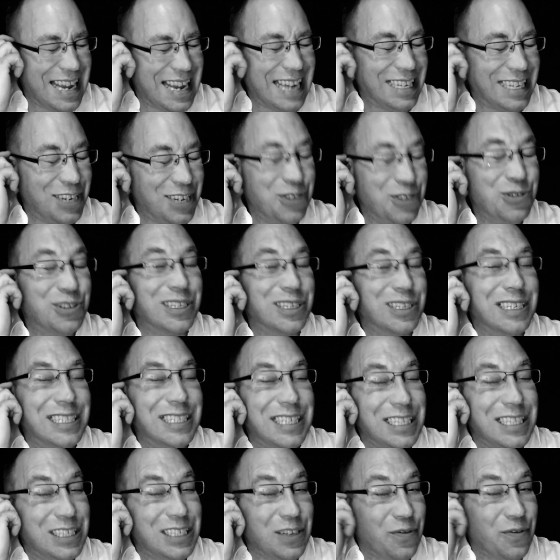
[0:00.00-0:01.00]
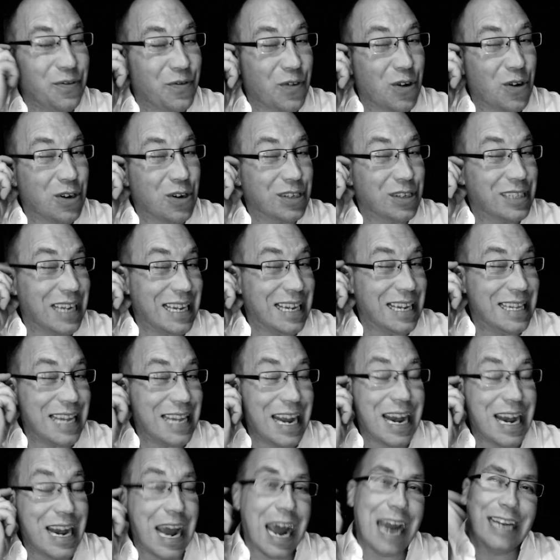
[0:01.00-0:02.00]
that usually sees it first
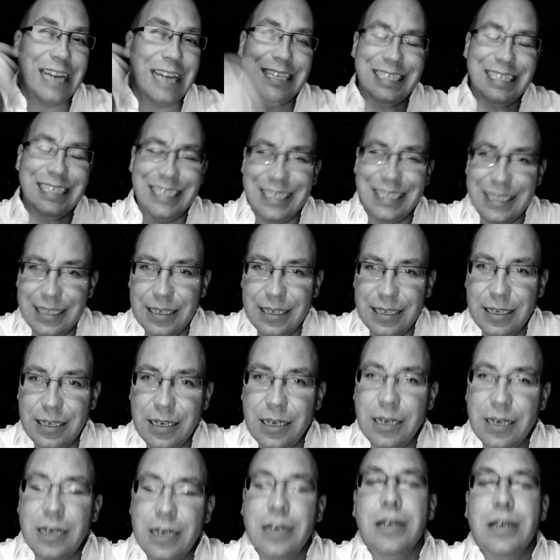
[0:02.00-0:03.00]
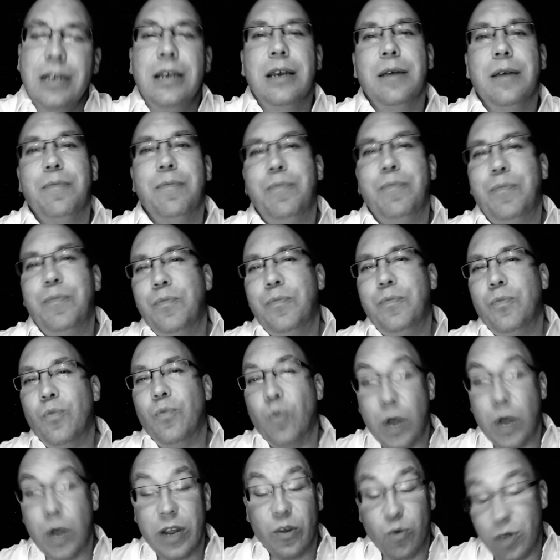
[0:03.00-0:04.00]
and then hides it,
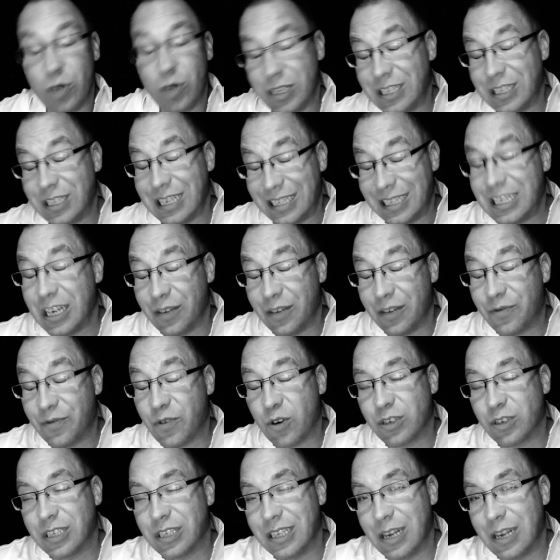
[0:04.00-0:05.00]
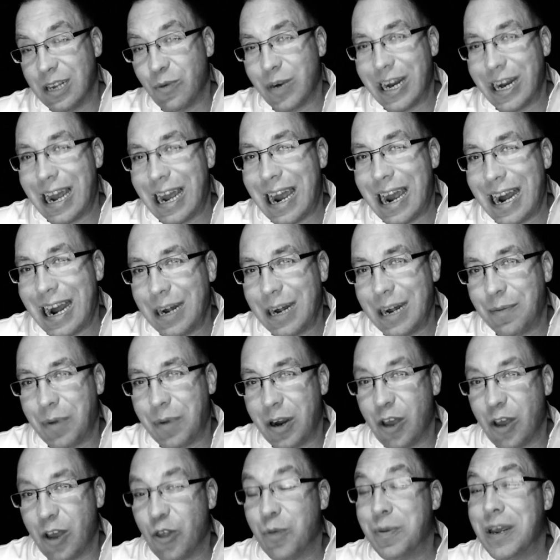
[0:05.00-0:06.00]
we're the ones that see it first and then we hide
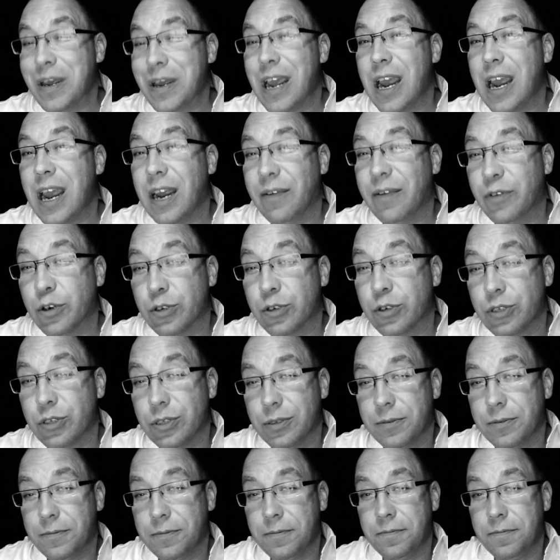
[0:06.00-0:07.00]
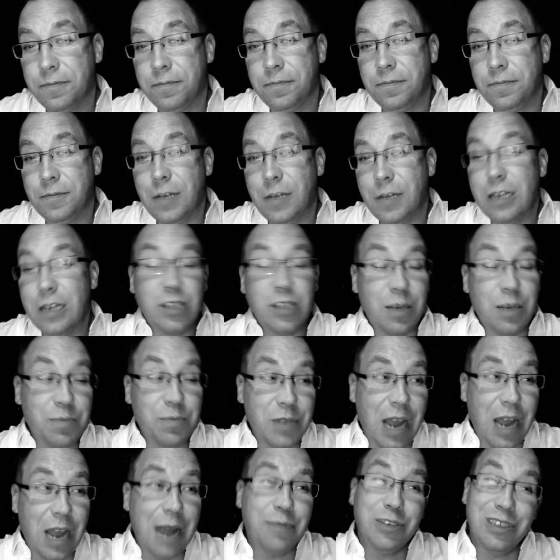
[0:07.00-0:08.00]
it by other behaviors. And
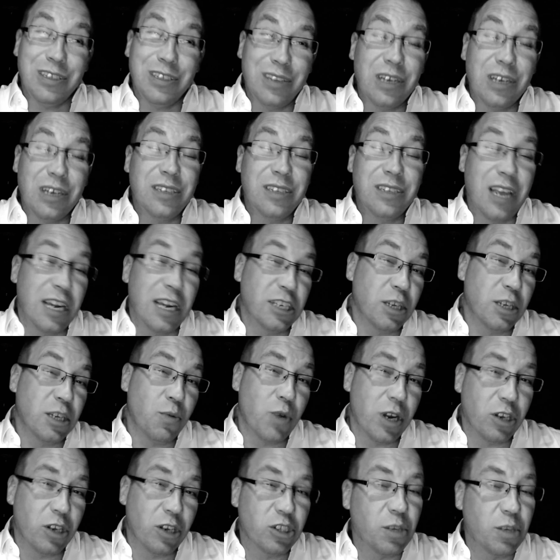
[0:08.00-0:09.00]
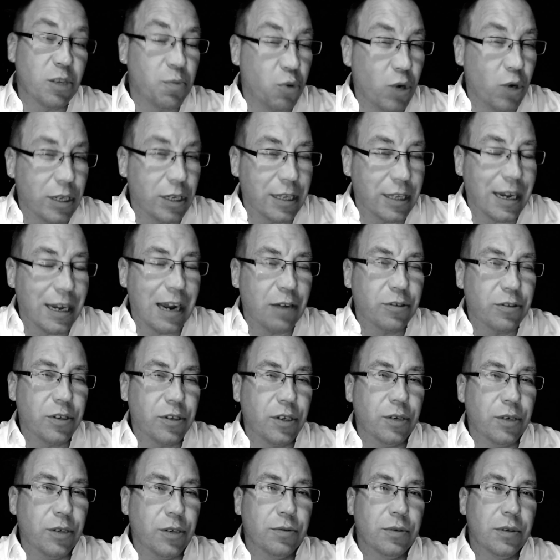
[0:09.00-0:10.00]
sometimes it does take someone else to point that out
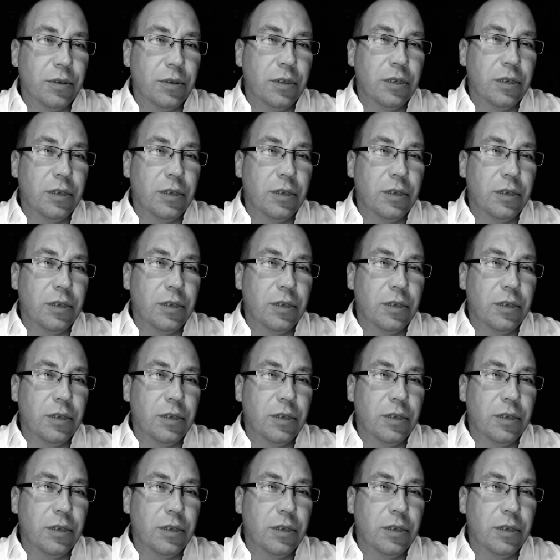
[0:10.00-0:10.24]
to you.